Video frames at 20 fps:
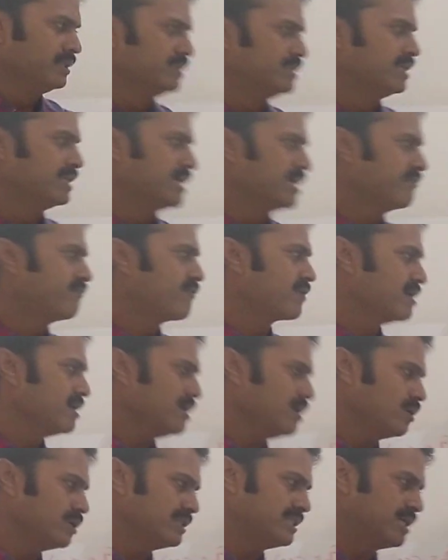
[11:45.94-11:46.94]

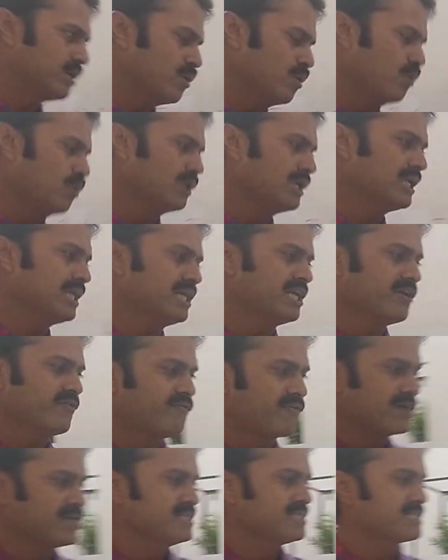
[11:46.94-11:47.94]
The only
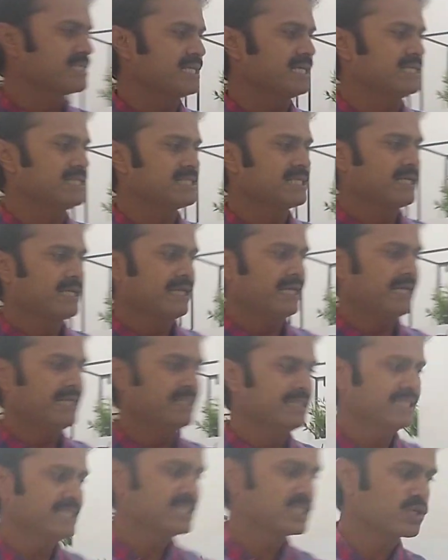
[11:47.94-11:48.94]
difference is
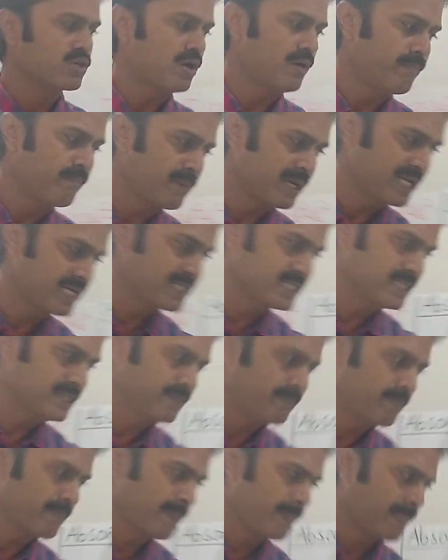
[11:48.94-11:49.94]
in this
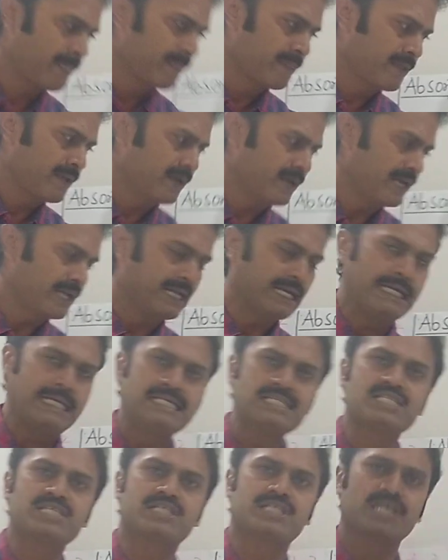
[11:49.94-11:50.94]
complex,
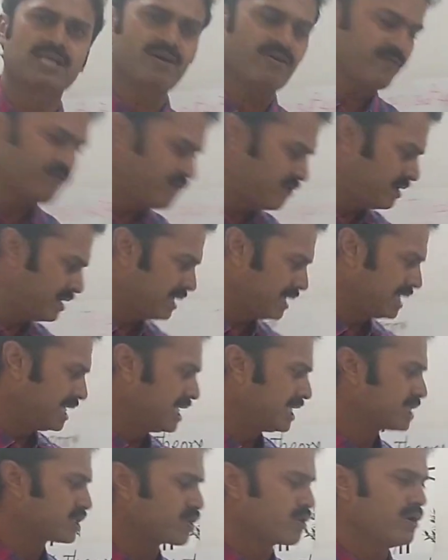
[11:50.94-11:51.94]
instead of
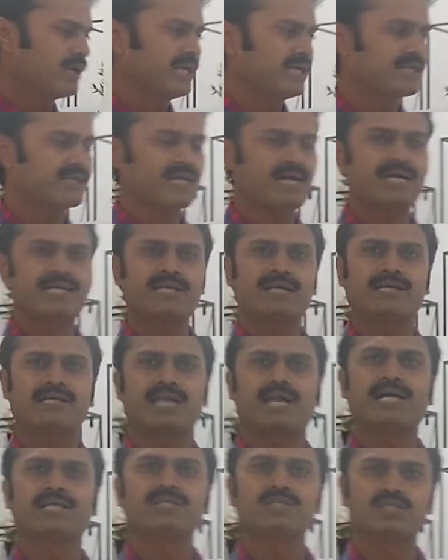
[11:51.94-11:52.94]
electronic
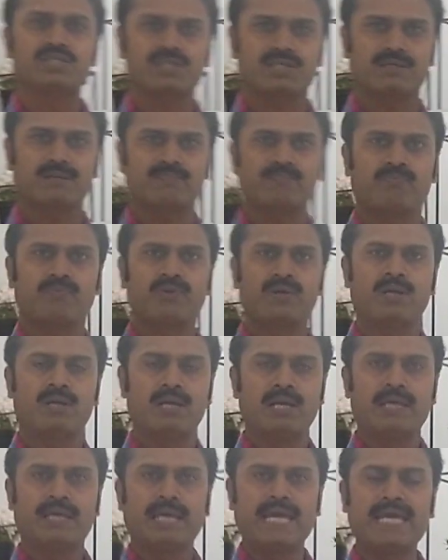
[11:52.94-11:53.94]
transition,
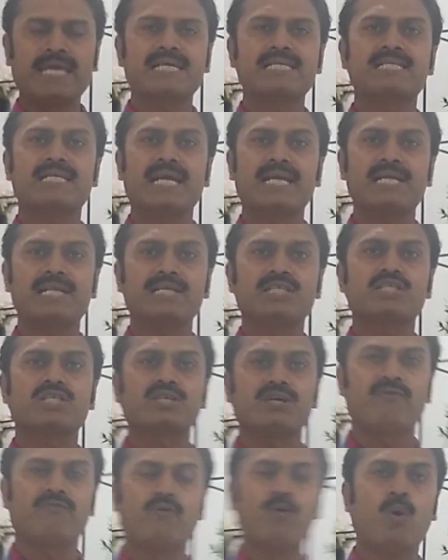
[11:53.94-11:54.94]

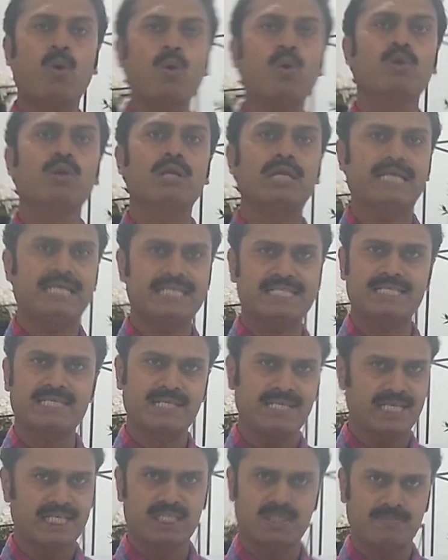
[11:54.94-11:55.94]
excitation of hole
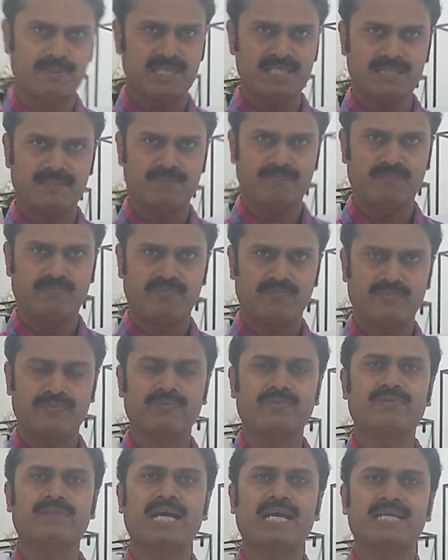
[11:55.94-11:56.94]
takes place.
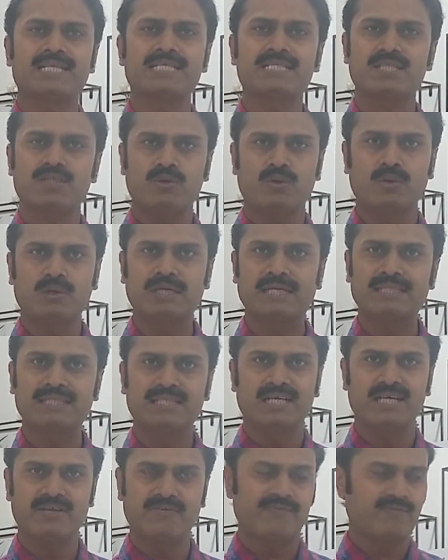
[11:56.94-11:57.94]
That is only
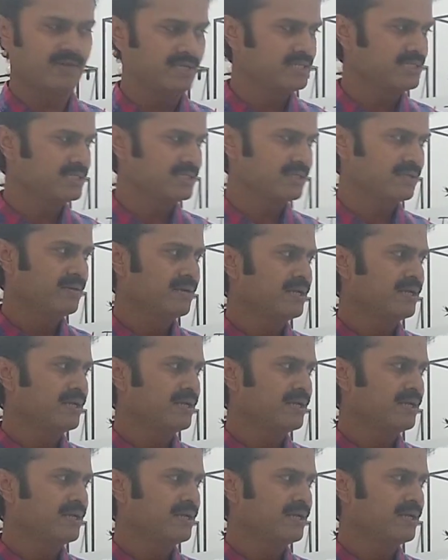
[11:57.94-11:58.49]
the difference.